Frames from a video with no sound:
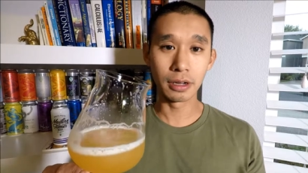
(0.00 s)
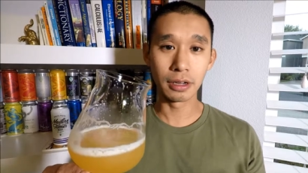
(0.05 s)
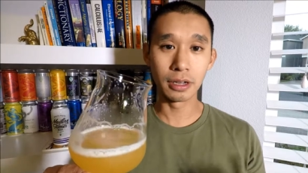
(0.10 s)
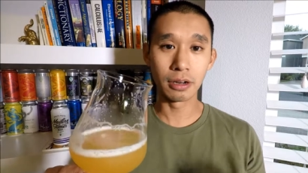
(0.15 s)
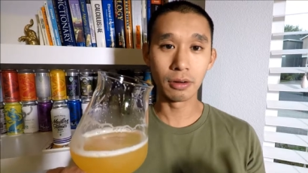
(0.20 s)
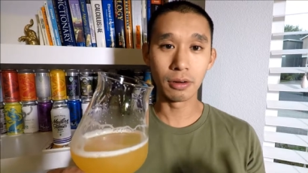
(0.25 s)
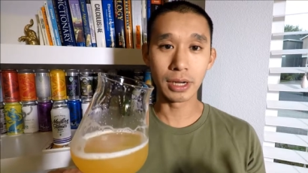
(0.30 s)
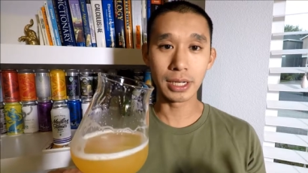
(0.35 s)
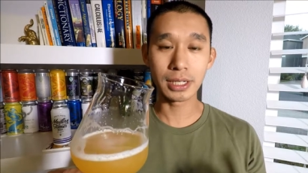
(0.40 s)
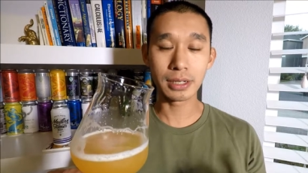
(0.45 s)
You
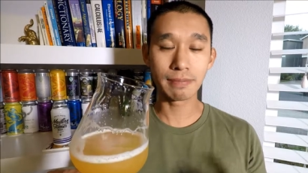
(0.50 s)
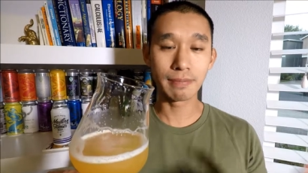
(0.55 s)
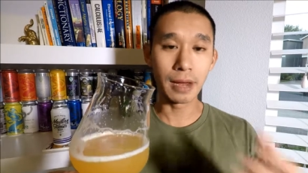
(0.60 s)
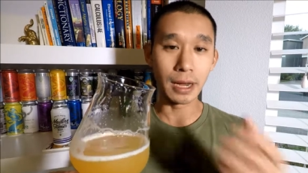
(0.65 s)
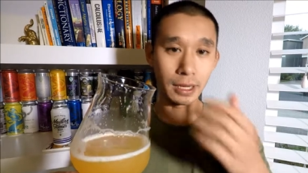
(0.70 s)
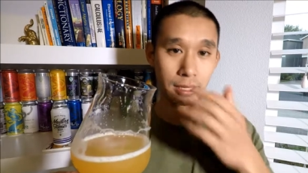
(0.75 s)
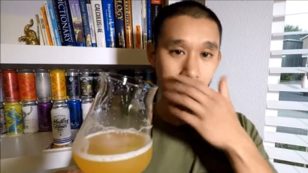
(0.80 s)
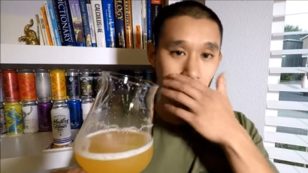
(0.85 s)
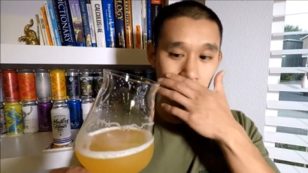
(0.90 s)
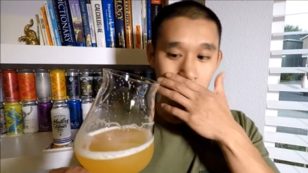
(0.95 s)
don't
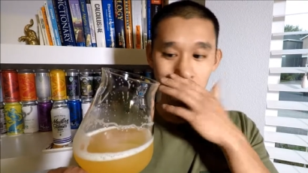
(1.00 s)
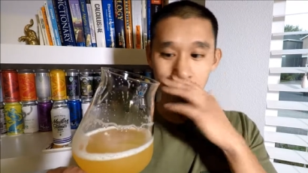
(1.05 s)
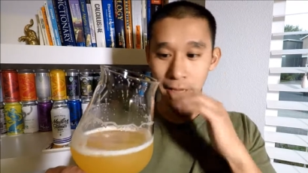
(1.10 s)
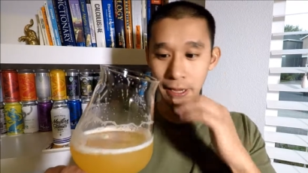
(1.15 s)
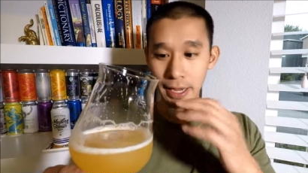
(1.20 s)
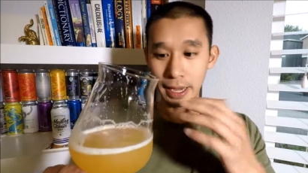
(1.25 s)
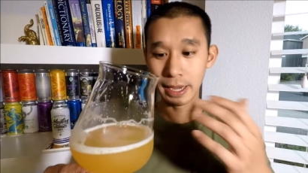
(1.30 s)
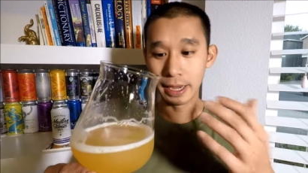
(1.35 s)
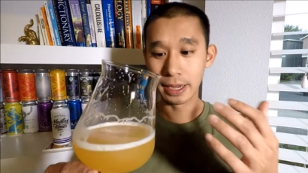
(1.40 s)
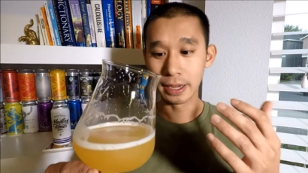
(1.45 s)
expect
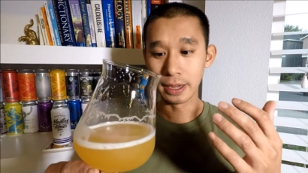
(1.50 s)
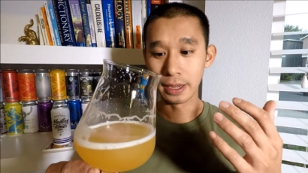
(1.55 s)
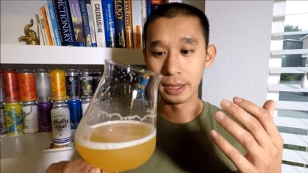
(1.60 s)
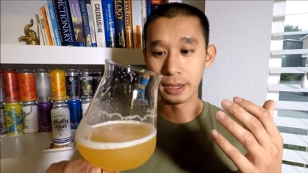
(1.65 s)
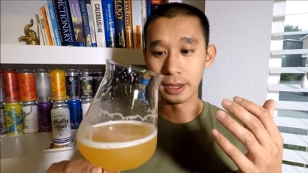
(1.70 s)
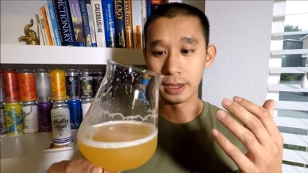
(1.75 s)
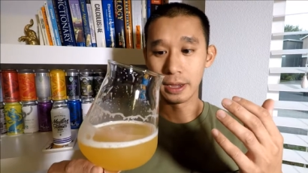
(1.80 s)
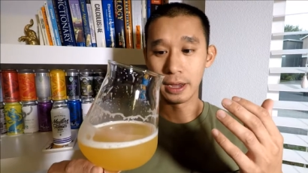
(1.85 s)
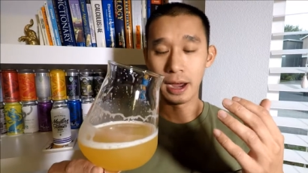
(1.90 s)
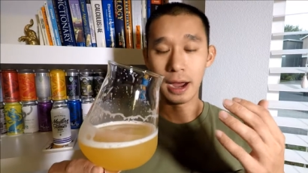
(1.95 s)
a
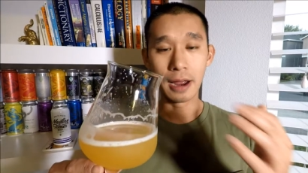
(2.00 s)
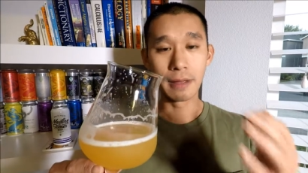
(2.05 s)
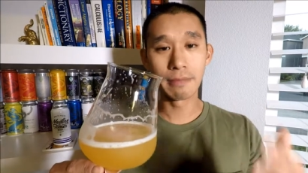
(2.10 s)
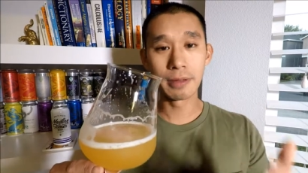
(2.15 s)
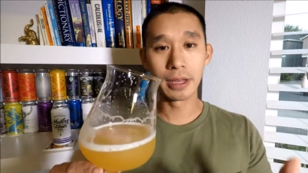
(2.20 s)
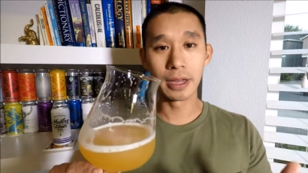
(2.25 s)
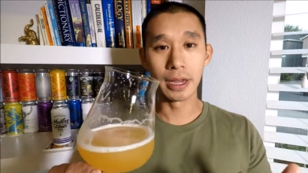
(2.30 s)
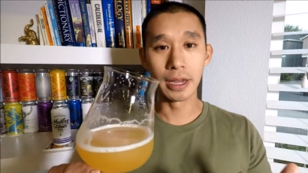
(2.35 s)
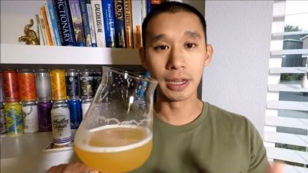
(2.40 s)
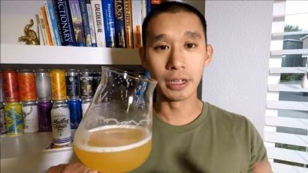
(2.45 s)

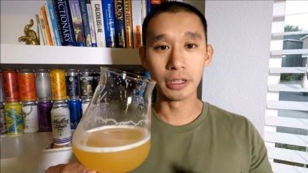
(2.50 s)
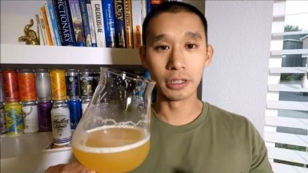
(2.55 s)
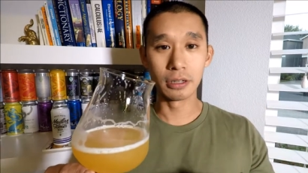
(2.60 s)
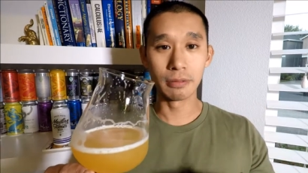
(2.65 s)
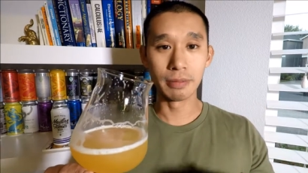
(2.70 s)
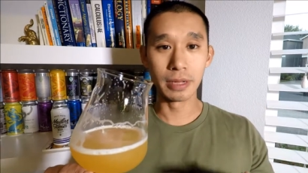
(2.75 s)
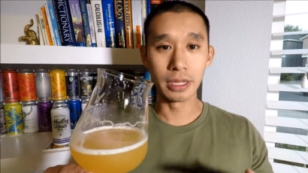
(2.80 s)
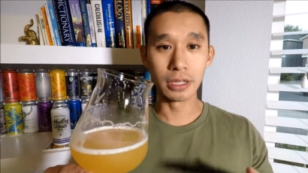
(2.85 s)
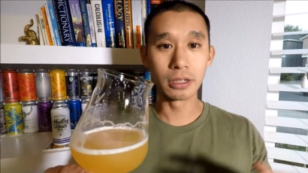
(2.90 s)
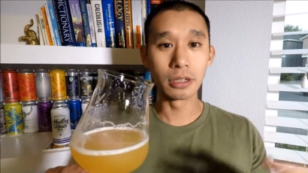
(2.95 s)
IPA to
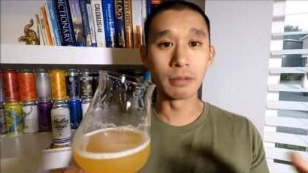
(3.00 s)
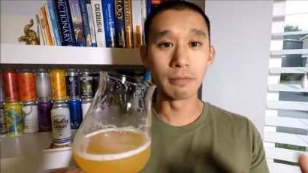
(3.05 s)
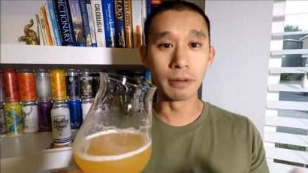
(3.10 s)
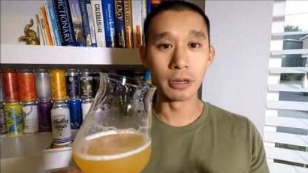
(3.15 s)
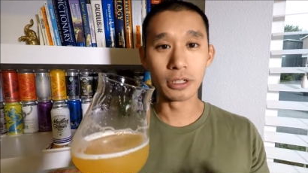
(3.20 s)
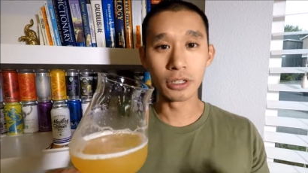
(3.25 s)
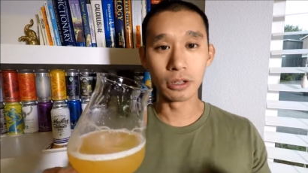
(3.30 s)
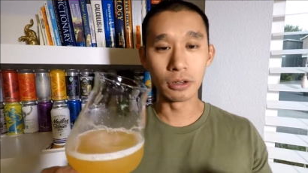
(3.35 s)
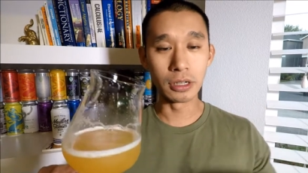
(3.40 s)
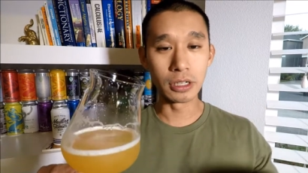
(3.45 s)
be super
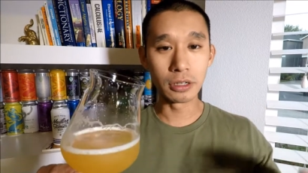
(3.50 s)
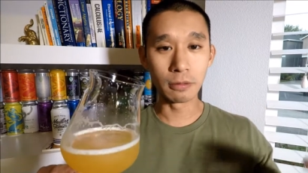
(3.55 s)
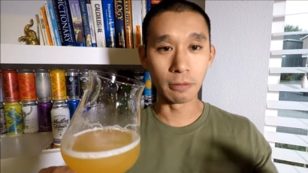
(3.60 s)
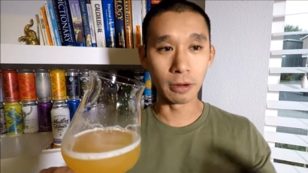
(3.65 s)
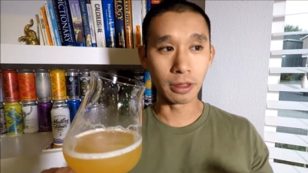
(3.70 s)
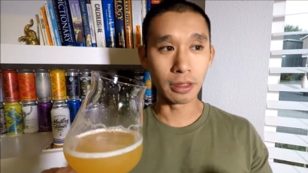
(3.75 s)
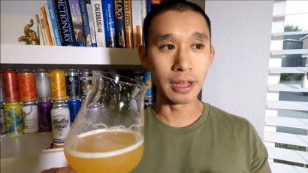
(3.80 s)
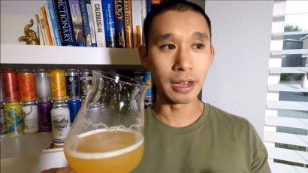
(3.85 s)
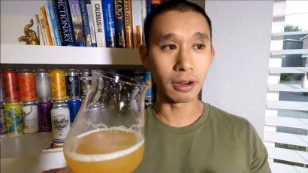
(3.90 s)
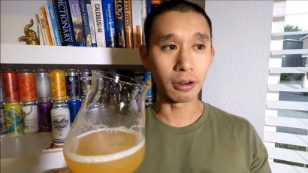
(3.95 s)
chewy, super
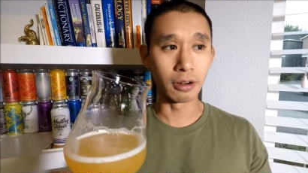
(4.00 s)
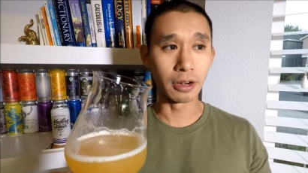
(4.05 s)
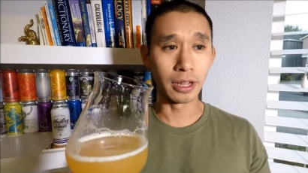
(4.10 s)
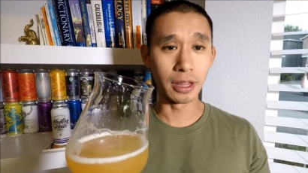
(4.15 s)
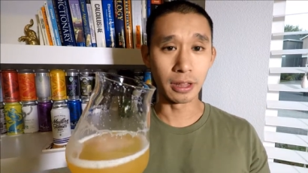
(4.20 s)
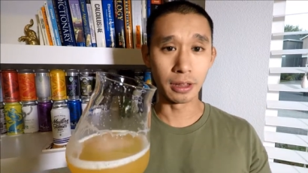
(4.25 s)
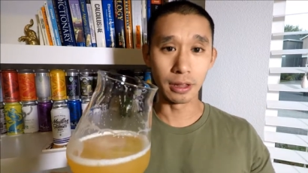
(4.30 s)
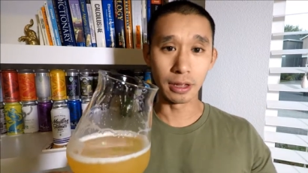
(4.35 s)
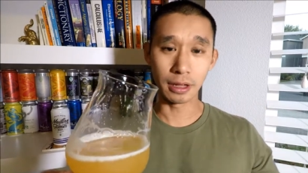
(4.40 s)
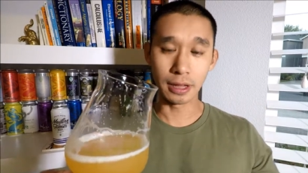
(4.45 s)
thick or
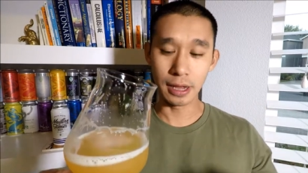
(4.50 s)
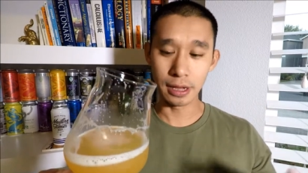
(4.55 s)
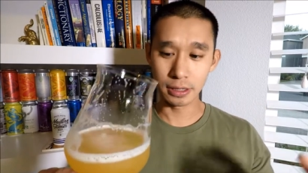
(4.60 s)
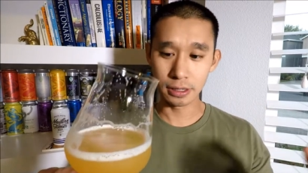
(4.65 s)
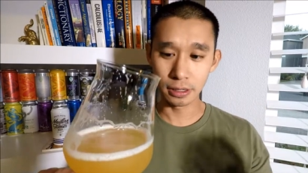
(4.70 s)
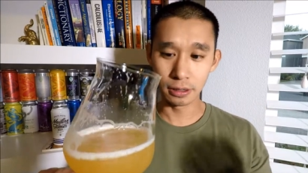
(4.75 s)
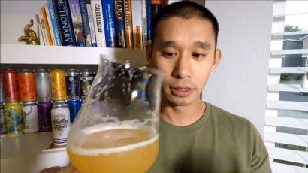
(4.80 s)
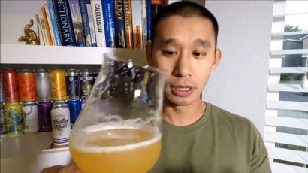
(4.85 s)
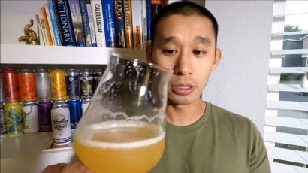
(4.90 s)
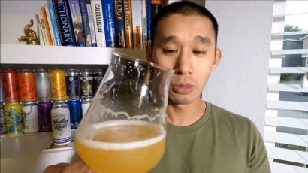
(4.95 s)
anything like that.
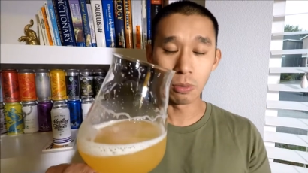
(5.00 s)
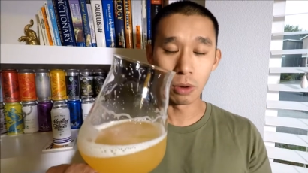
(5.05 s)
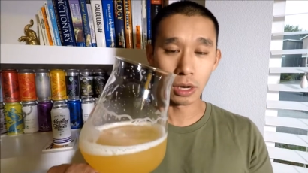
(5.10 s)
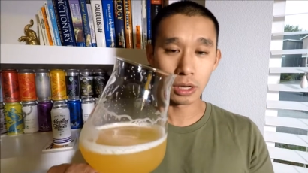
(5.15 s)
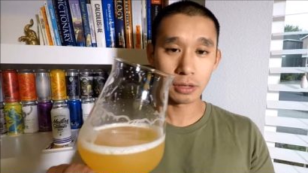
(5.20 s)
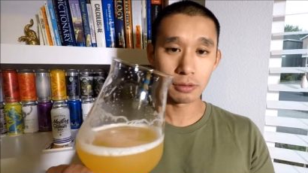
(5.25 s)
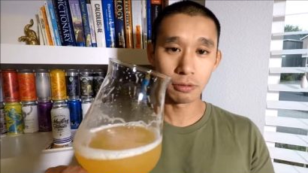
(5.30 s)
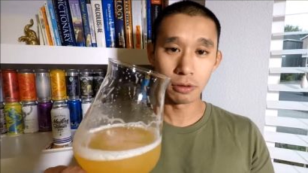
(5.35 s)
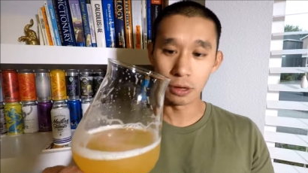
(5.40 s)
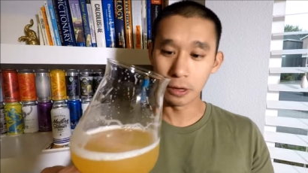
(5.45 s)
So this
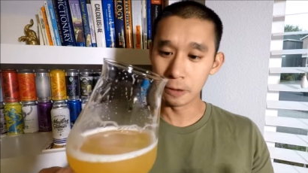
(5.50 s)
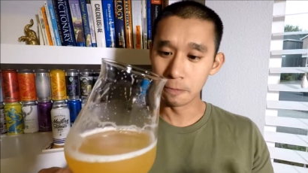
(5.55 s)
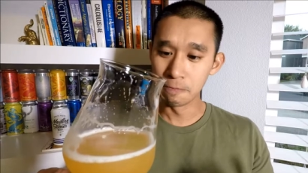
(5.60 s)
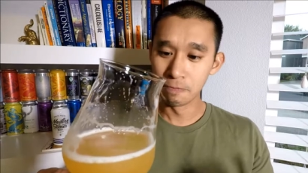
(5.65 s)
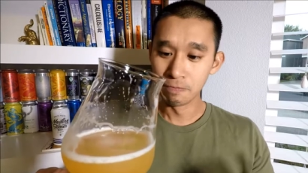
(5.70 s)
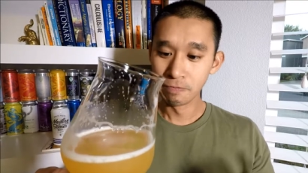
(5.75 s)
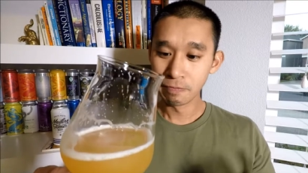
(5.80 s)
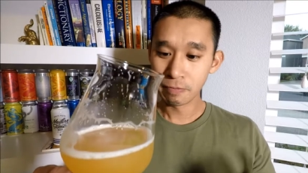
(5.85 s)
works for it.